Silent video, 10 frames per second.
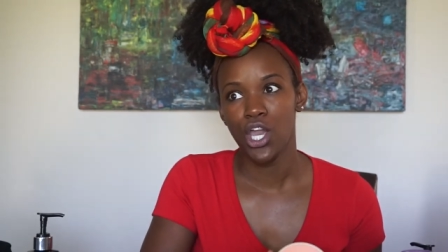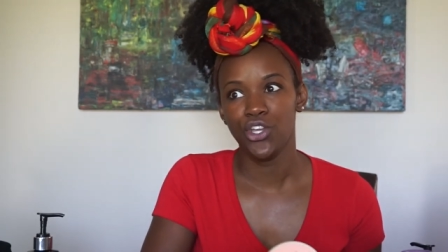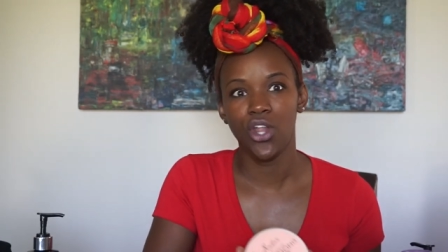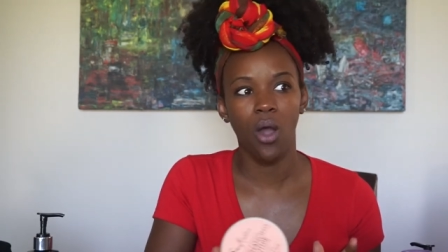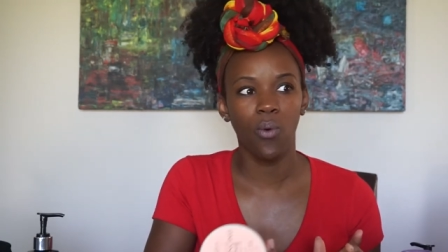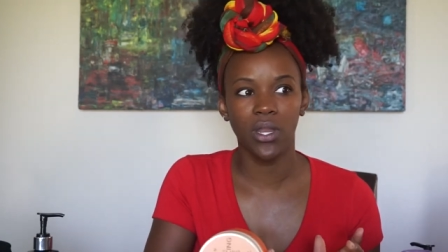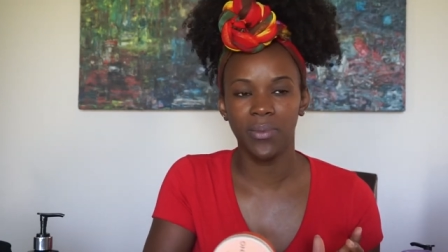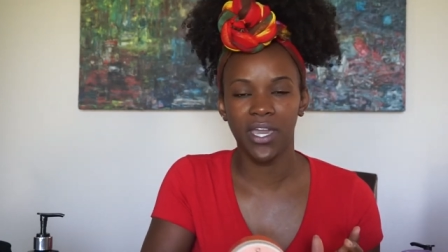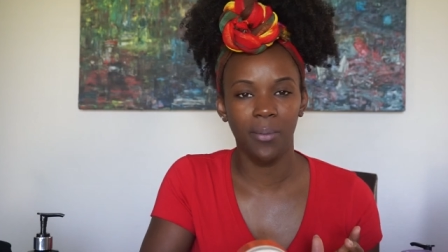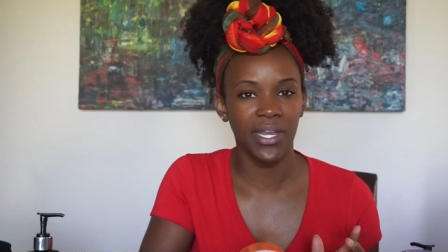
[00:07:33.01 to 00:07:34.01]
You don't want to
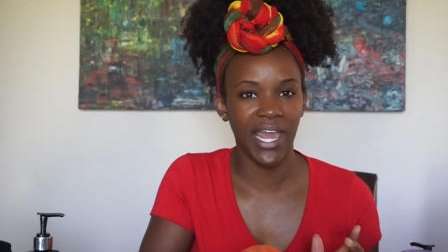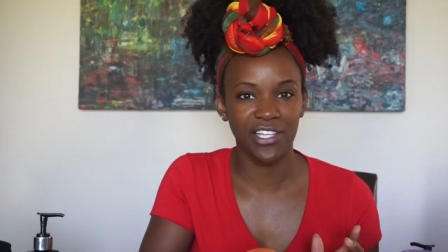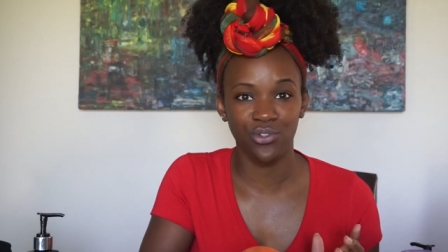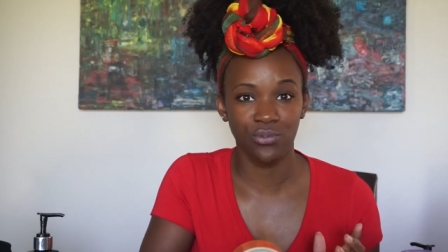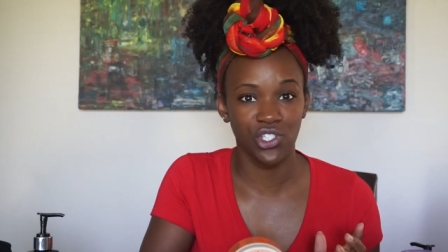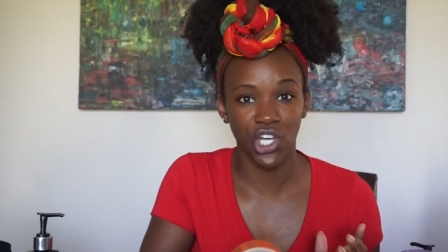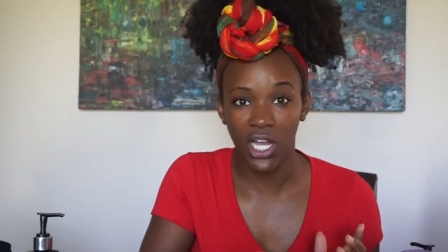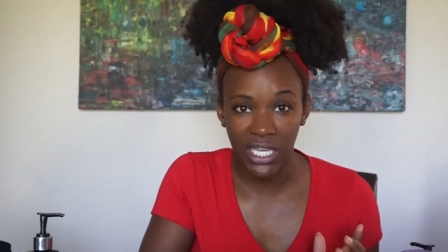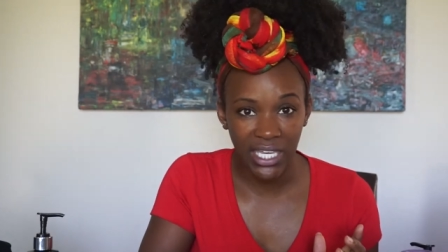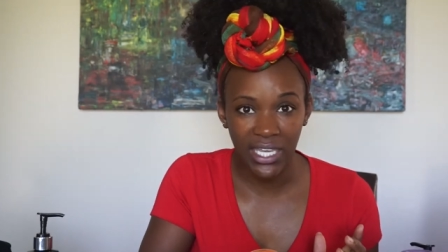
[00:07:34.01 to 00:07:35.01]
become a natural
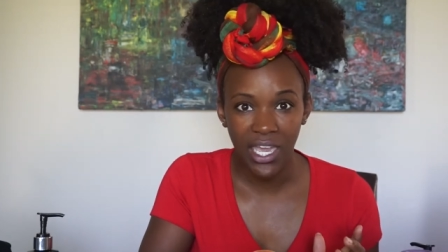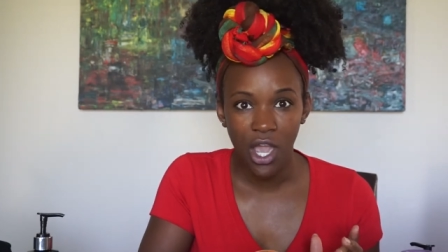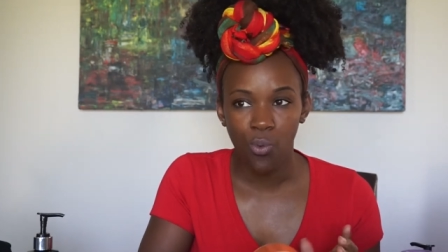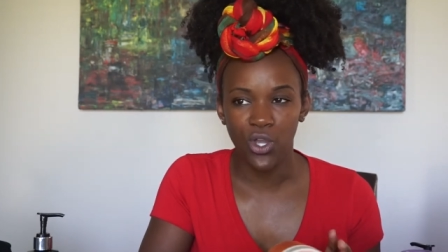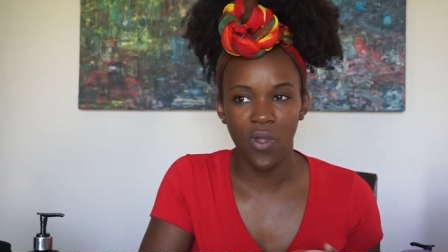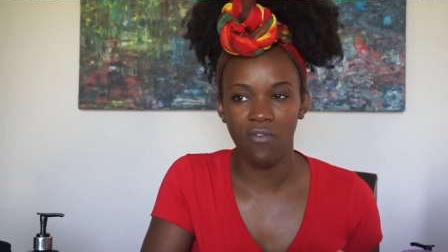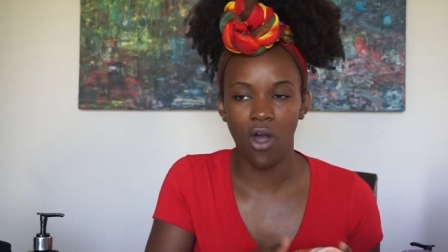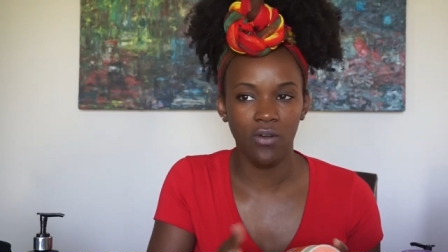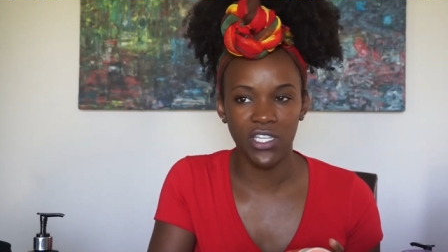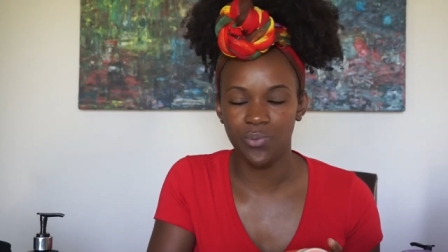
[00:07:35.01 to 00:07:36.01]
junkie where you have
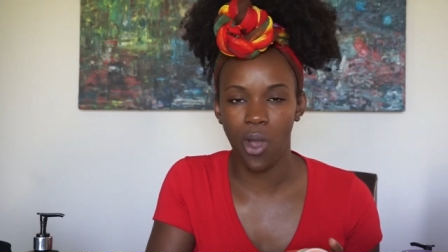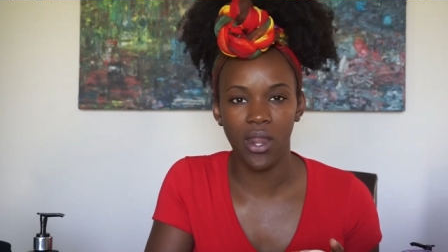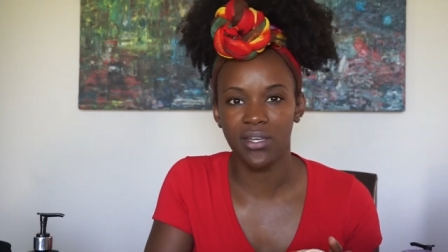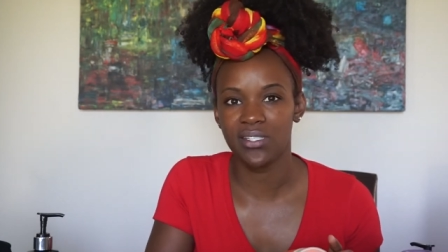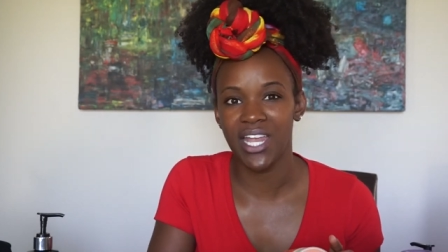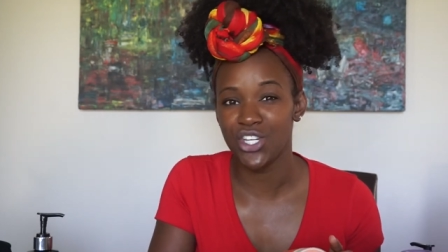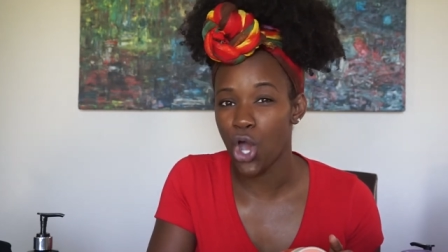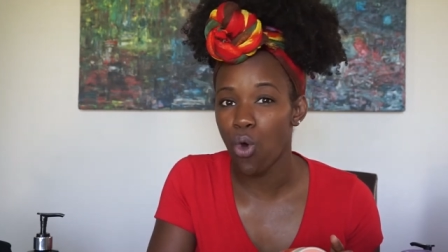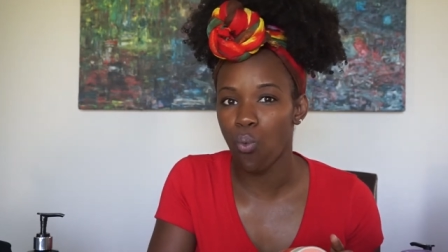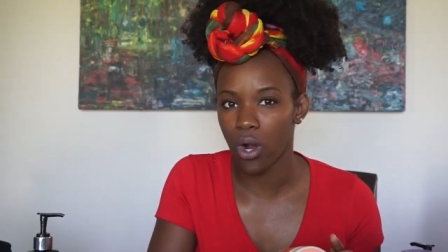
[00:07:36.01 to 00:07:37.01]
all these products that
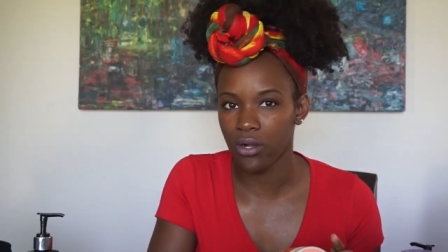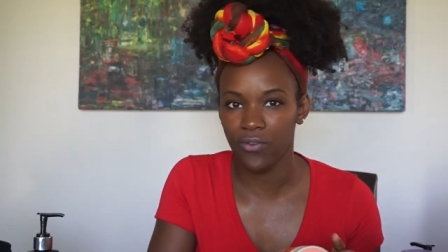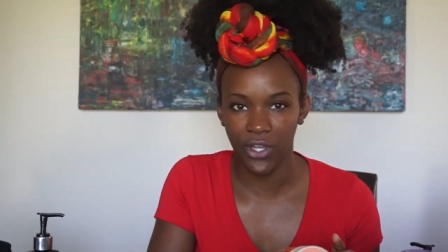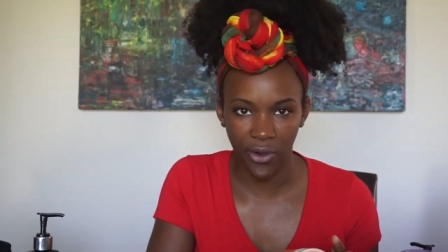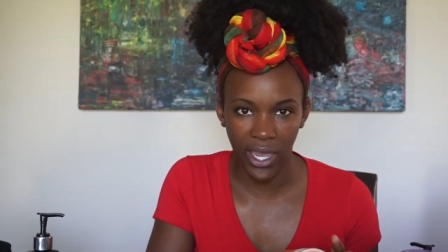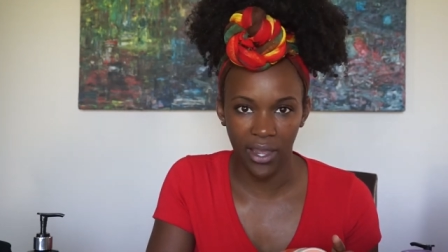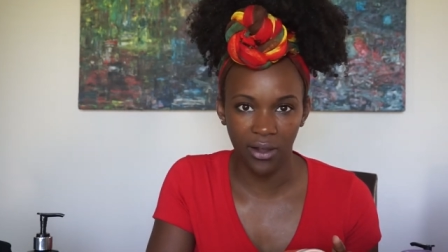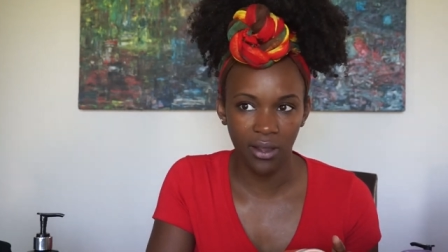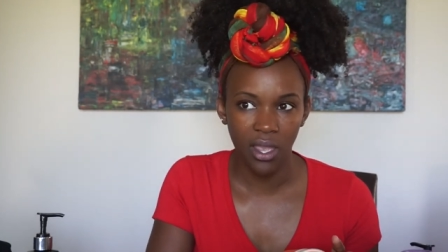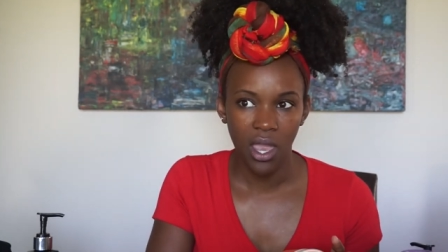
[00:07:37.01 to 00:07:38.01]
don't work for your
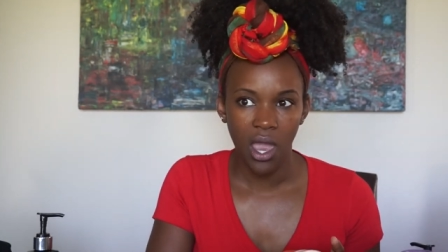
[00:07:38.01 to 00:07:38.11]
hair.